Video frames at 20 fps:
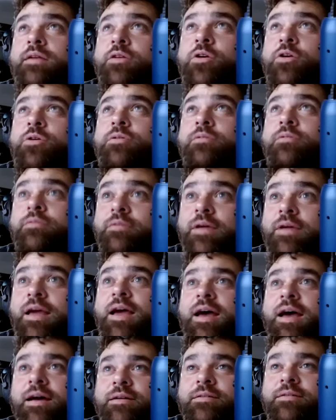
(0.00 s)
too.
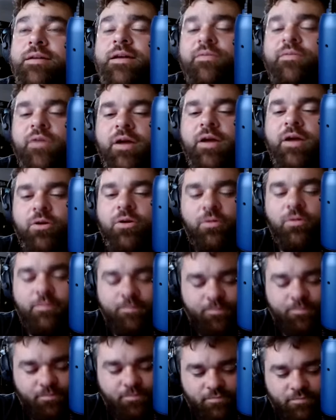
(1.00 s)
Yeah. Very cool. On
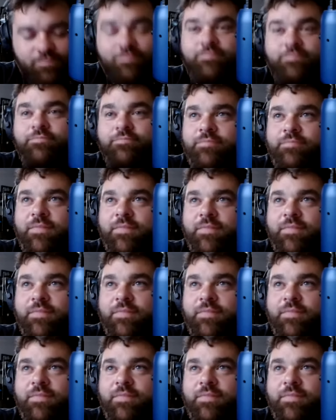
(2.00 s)
top of it. I was on